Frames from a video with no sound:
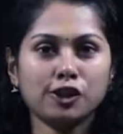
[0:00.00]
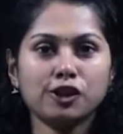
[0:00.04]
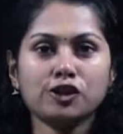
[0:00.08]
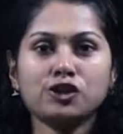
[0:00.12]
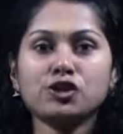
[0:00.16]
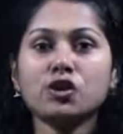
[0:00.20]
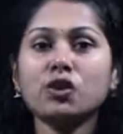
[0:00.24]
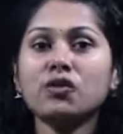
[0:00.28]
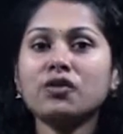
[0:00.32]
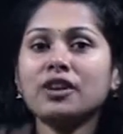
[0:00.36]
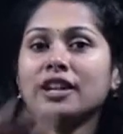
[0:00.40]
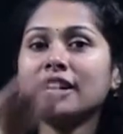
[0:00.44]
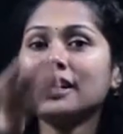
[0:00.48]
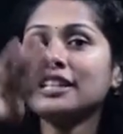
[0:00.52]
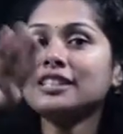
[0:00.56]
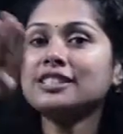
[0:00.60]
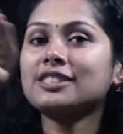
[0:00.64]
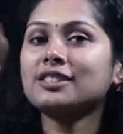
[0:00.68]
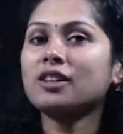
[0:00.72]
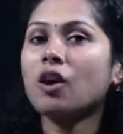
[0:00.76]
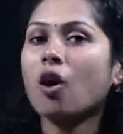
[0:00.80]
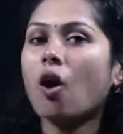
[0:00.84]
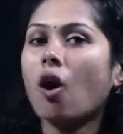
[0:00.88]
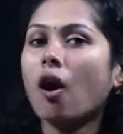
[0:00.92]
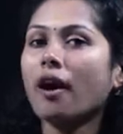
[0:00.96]
So when
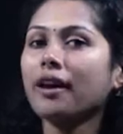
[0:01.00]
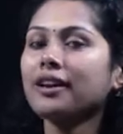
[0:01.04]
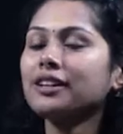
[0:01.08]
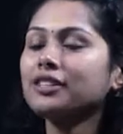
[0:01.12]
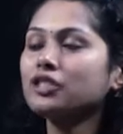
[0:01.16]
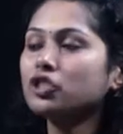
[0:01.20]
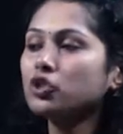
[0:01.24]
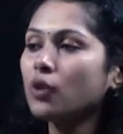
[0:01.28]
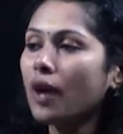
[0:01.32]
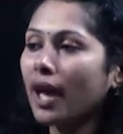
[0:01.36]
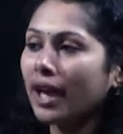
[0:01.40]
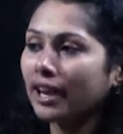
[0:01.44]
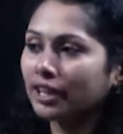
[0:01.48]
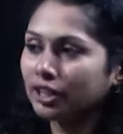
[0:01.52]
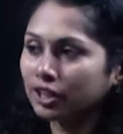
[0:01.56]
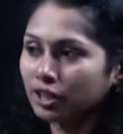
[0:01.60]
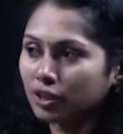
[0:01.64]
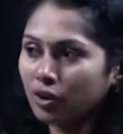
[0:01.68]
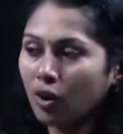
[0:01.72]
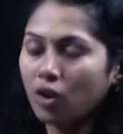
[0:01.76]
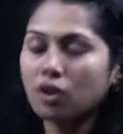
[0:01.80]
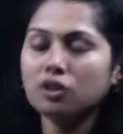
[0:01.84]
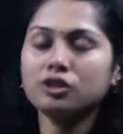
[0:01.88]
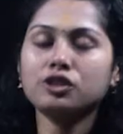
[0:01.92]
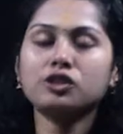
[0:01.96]
it's going to
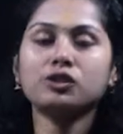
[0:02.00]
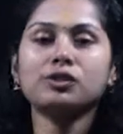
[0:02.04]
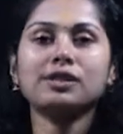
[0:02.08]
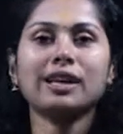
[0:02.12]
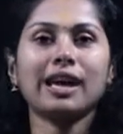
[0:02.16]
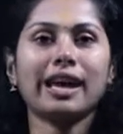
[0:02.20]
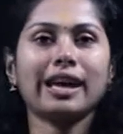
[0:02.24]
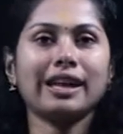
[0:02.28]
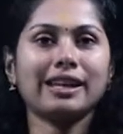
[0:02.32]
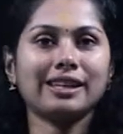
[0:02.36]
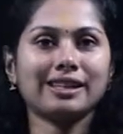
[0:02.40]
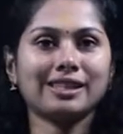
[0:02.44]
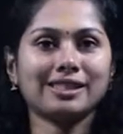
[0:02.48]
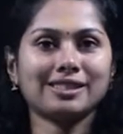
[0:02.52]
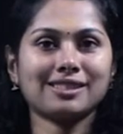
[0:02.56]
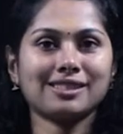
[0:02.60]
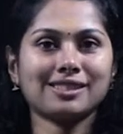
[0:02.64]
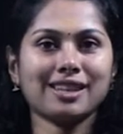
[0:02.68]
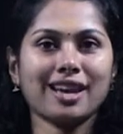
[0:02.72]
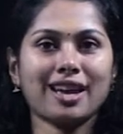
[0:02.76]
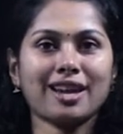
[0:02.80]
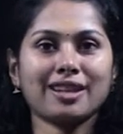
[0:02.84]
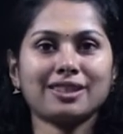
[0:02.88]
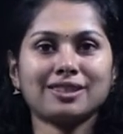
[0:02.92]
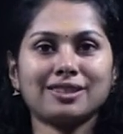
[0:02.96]
enter onto the
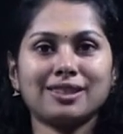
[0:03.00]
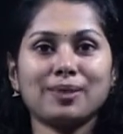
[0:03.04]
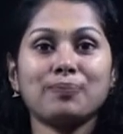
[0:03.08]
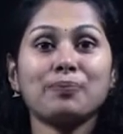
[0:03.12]
intestine,